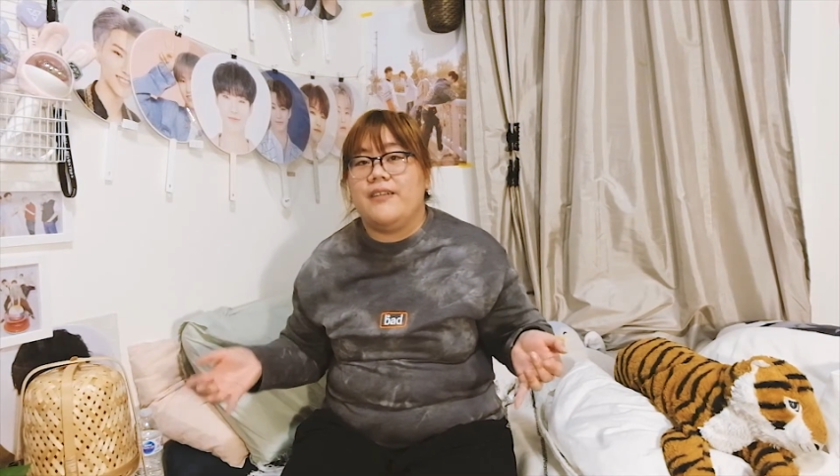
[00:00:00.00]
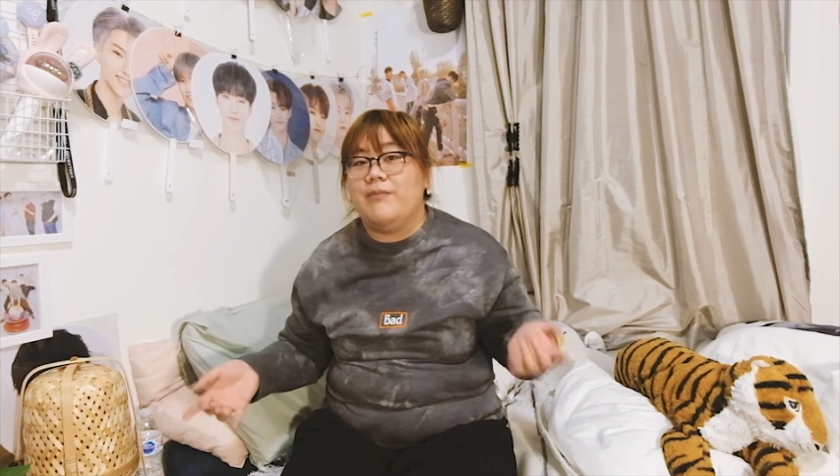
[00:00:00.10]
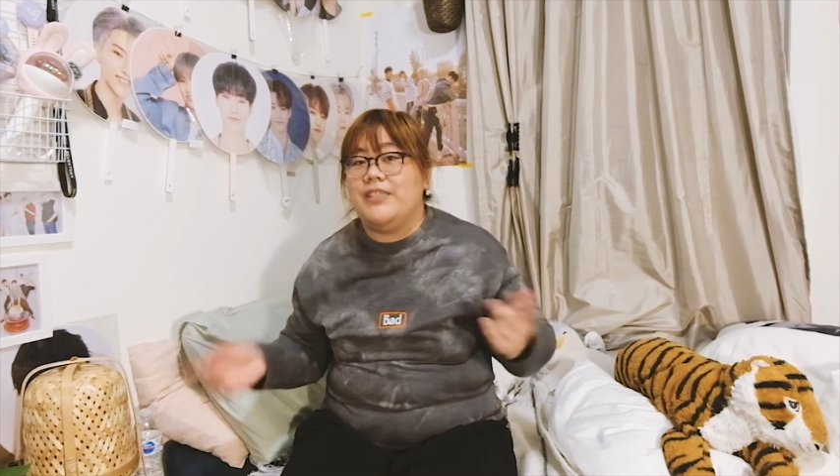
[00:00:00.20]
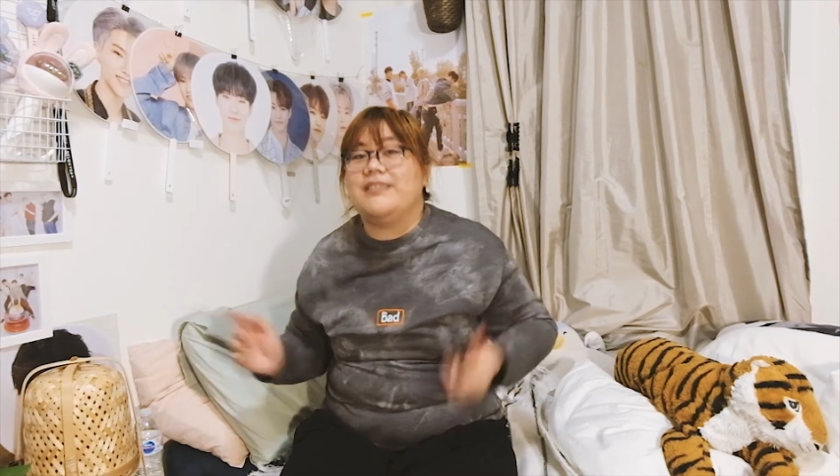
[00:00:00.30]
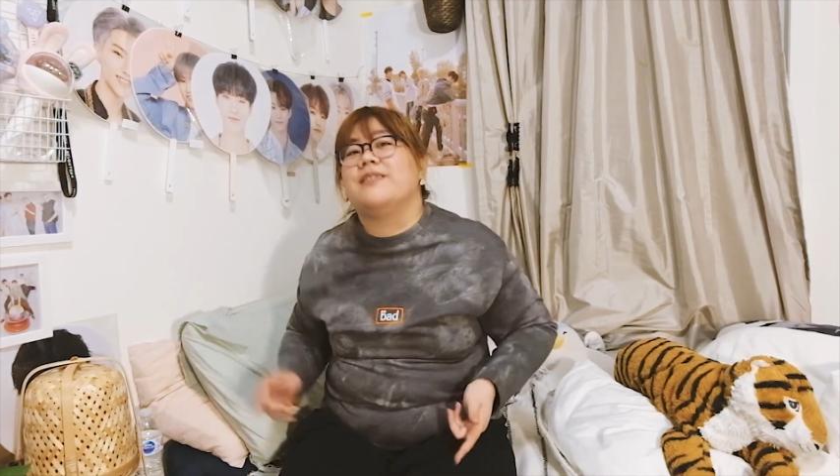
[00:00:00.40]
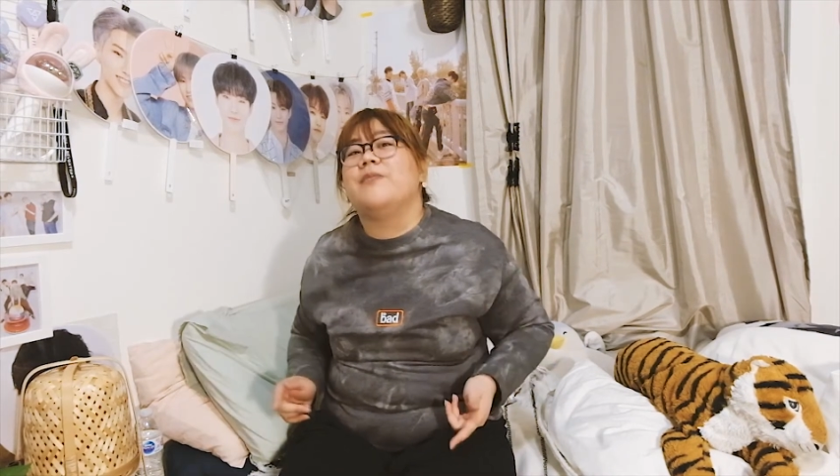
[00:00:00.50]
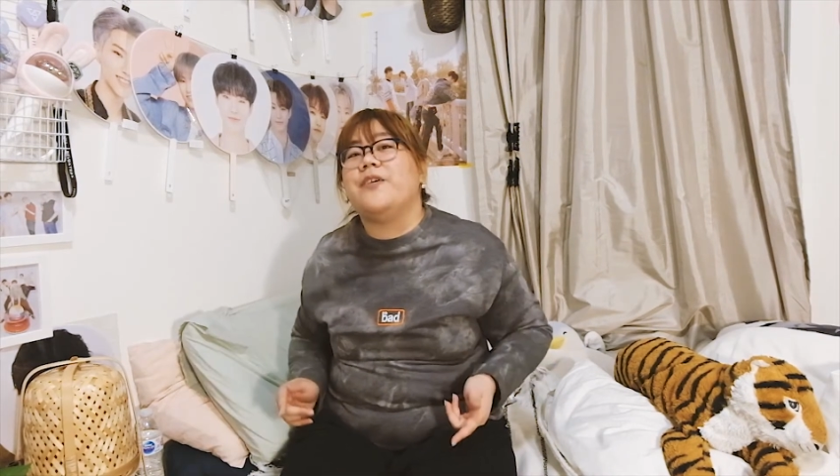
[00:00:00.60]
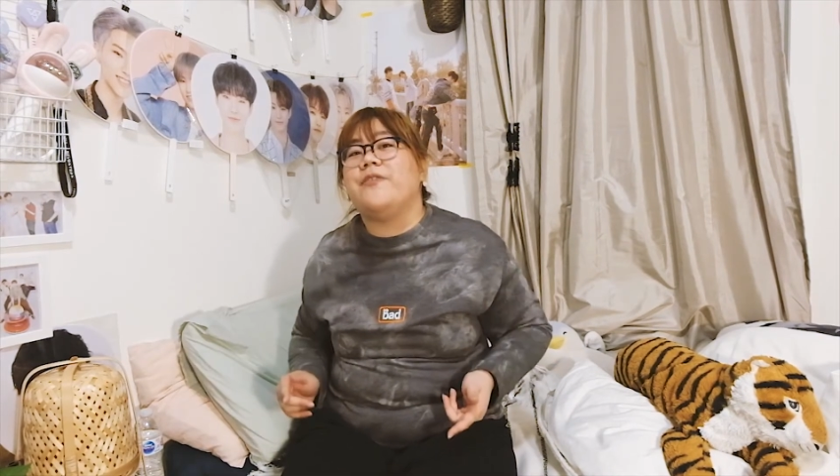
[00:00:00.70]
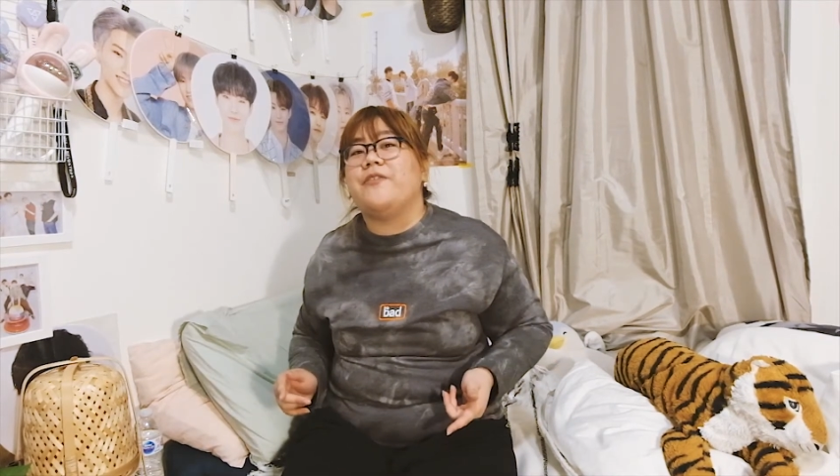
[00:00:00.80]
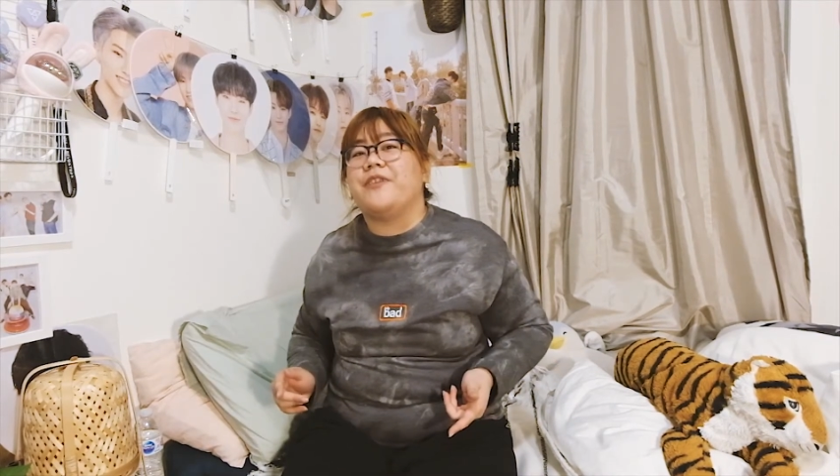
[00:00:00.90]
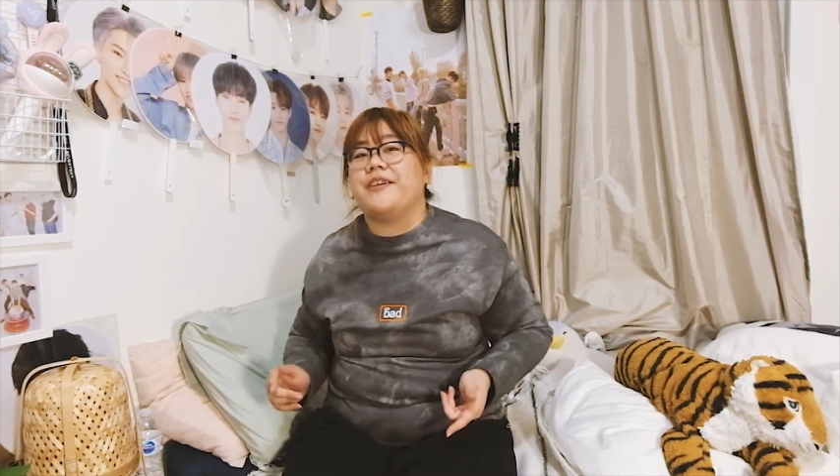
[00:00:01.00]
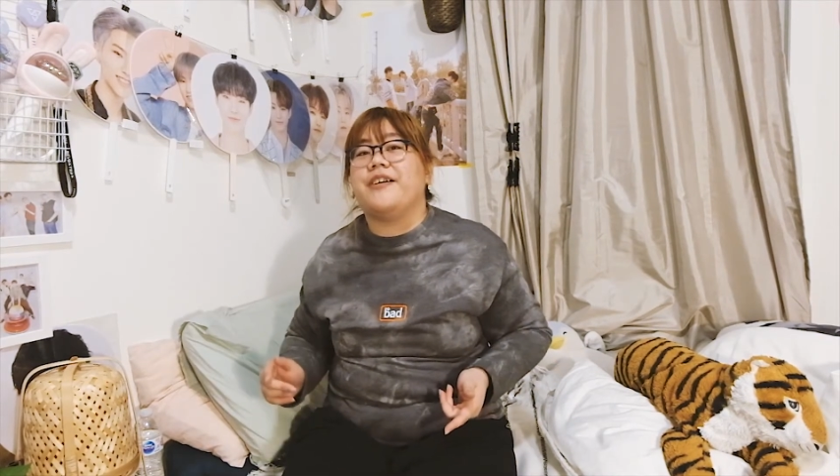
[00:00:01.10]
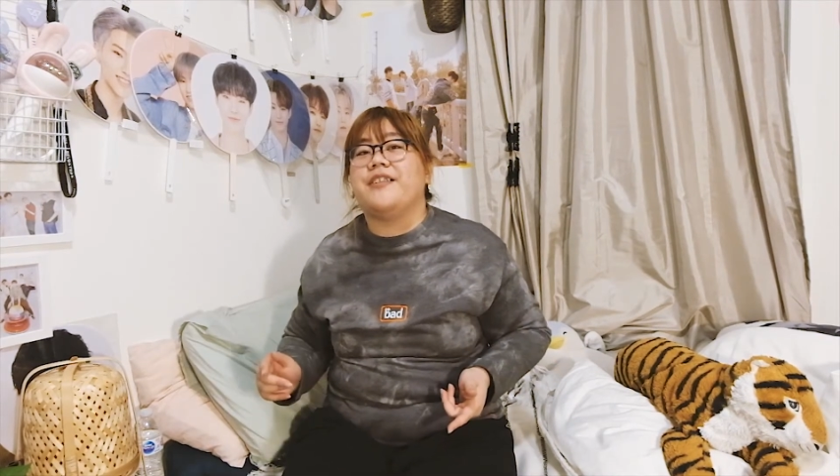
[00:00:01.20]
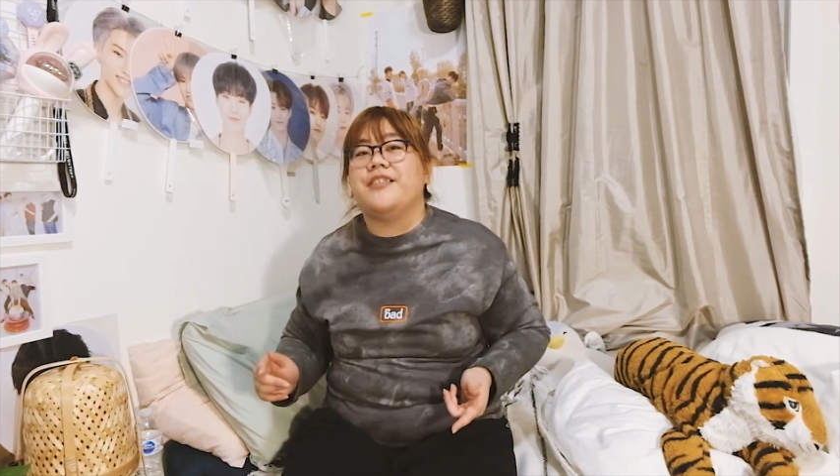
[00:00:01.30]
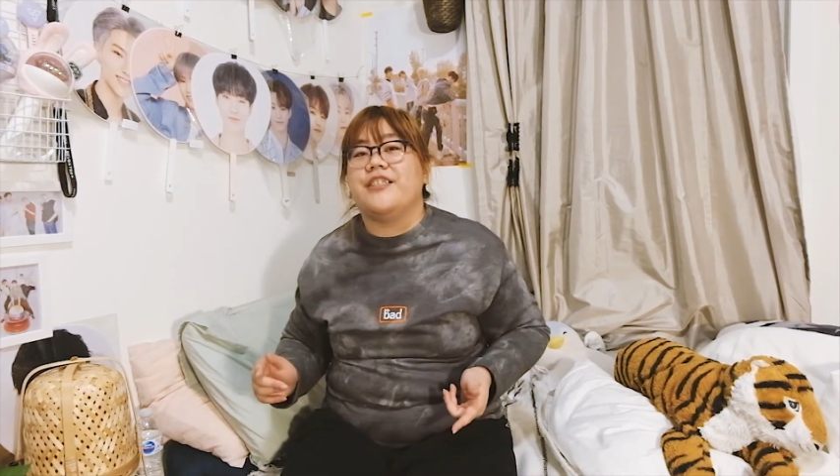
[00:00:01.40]
because it's my favorite
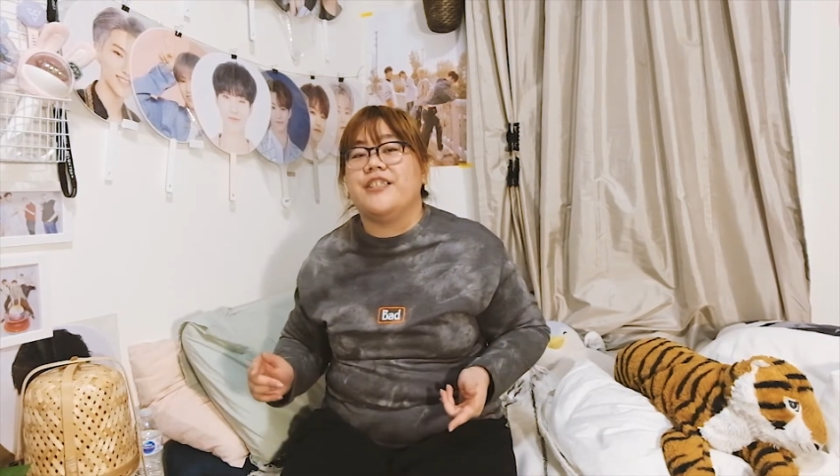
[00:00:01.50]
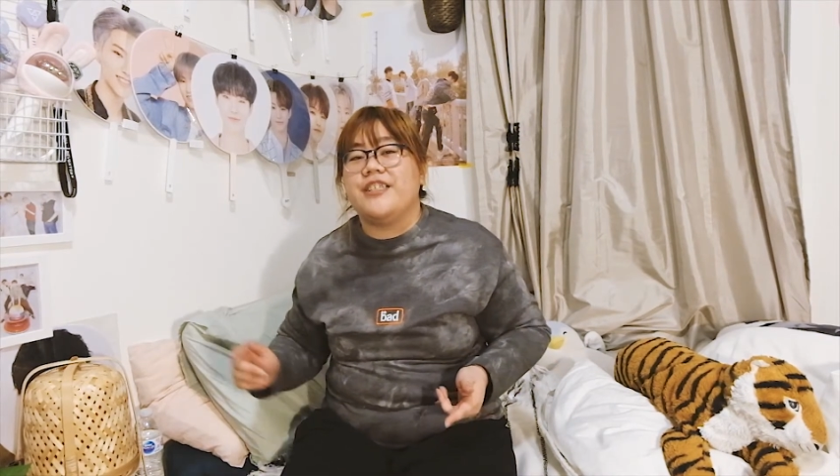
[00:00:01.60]
color.